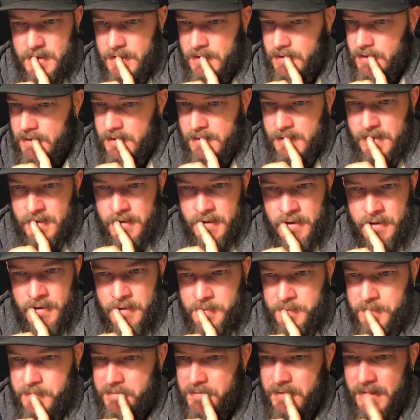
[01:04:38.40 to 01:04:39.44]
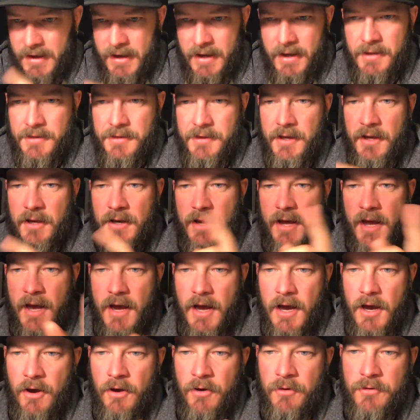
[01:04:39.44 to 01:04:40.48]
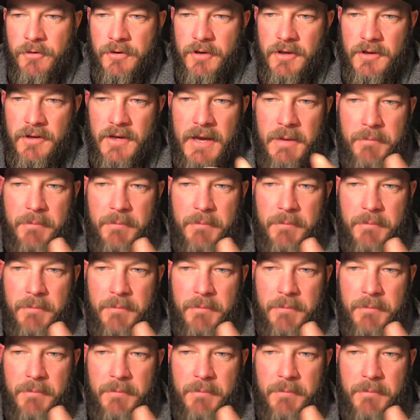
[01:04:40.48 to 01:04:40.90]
Ethan, how do you